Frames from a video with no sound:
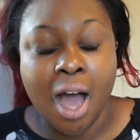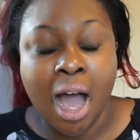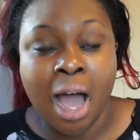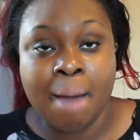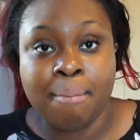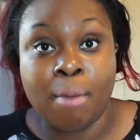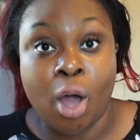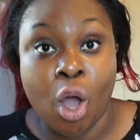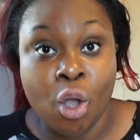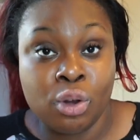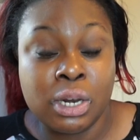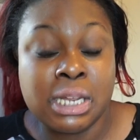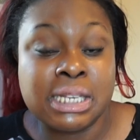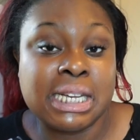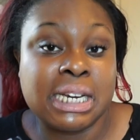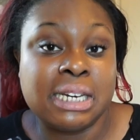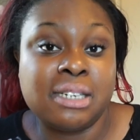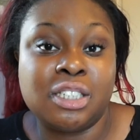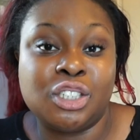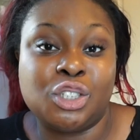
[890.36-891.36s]
I'm only
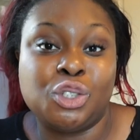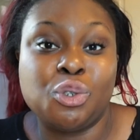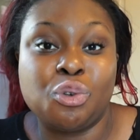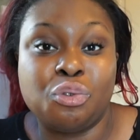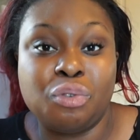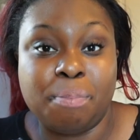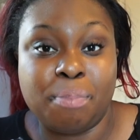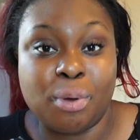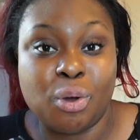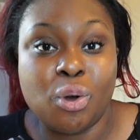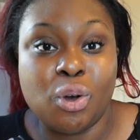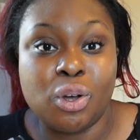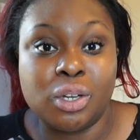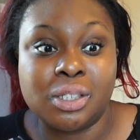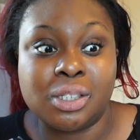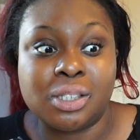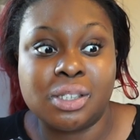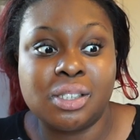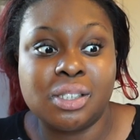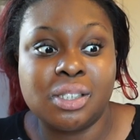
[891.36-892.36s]
telling the story
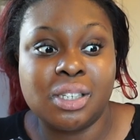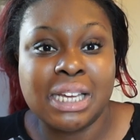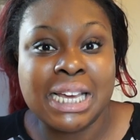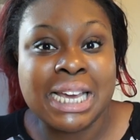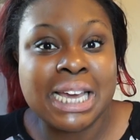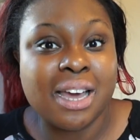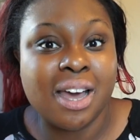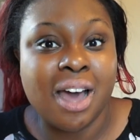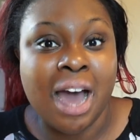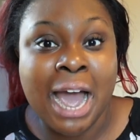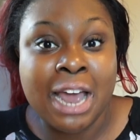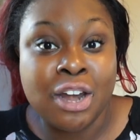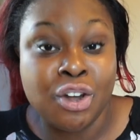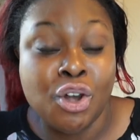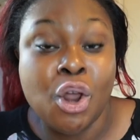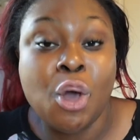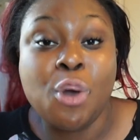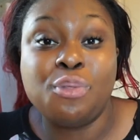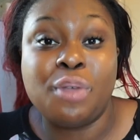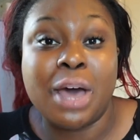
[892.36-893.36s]
because I
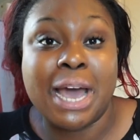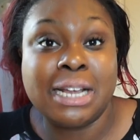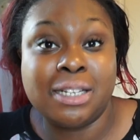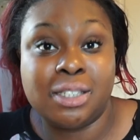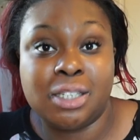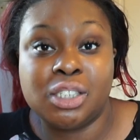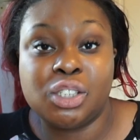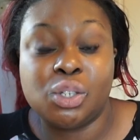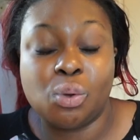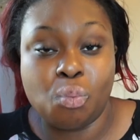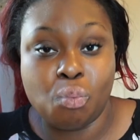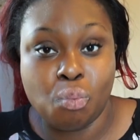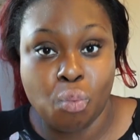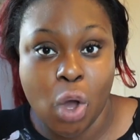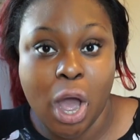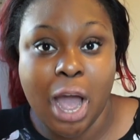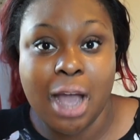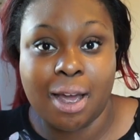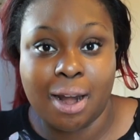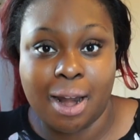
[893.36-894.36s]
know that it doesn't
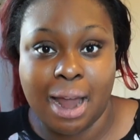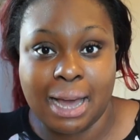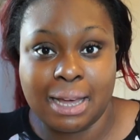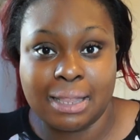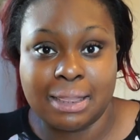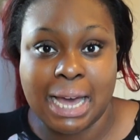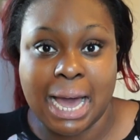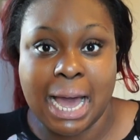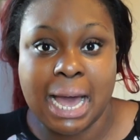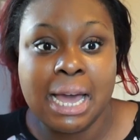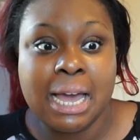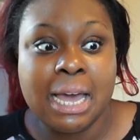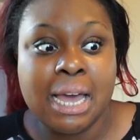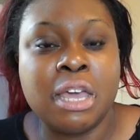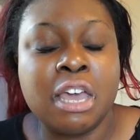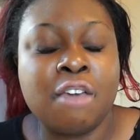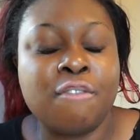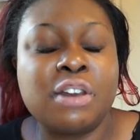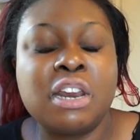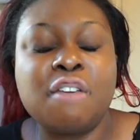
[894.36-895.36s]
work like that.
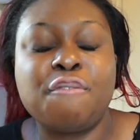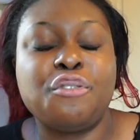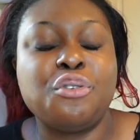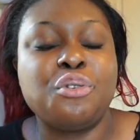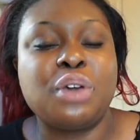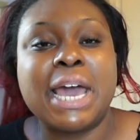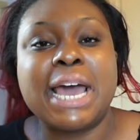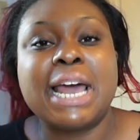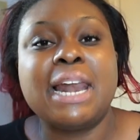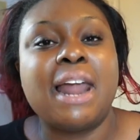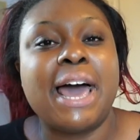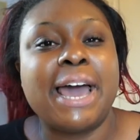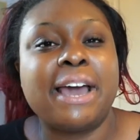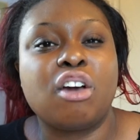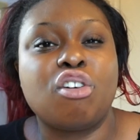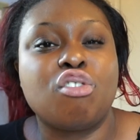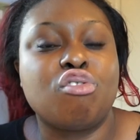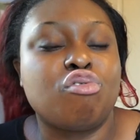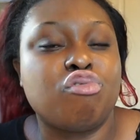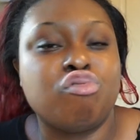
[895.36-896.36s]
Even if you get
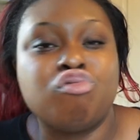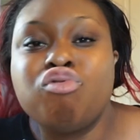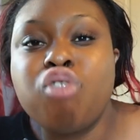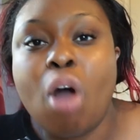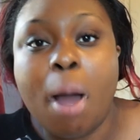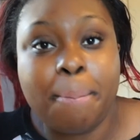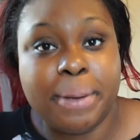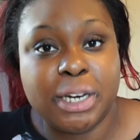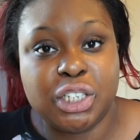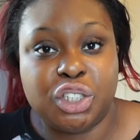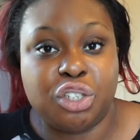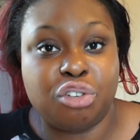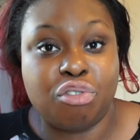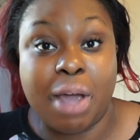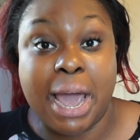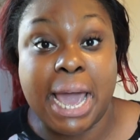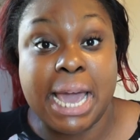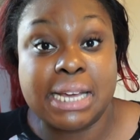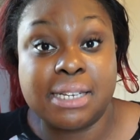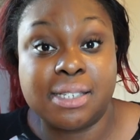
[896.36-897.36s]
like rubbish
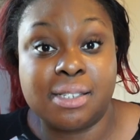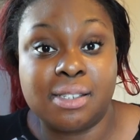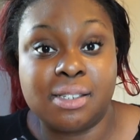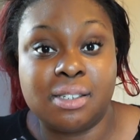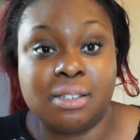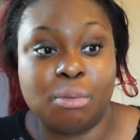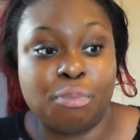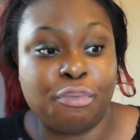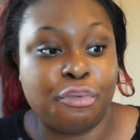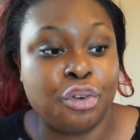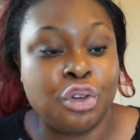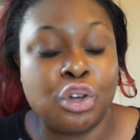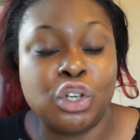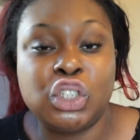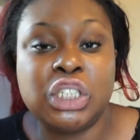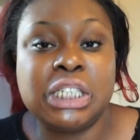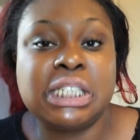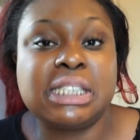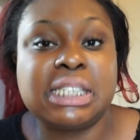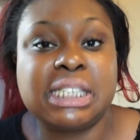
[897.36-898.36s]
grades for your
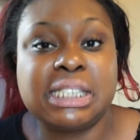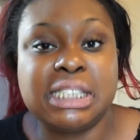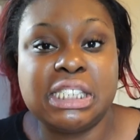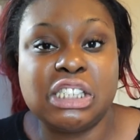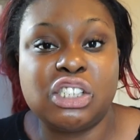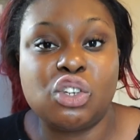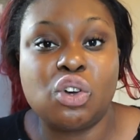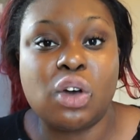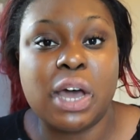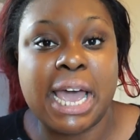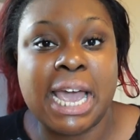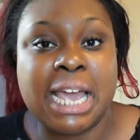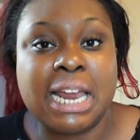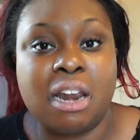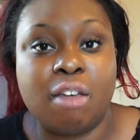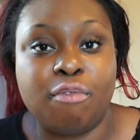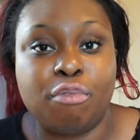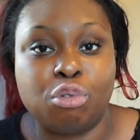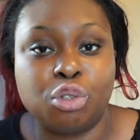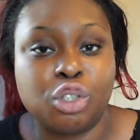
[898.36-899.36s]
GCSEs or your
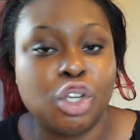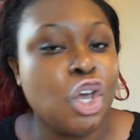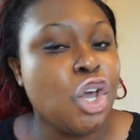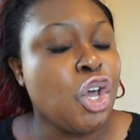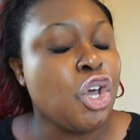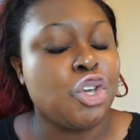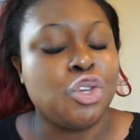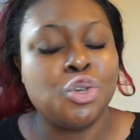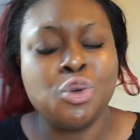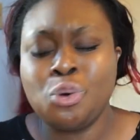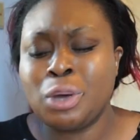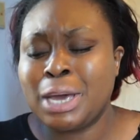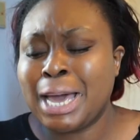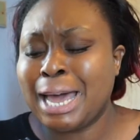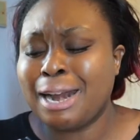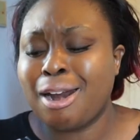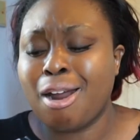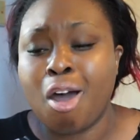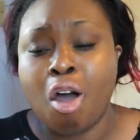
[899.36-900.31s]
A-levels, you can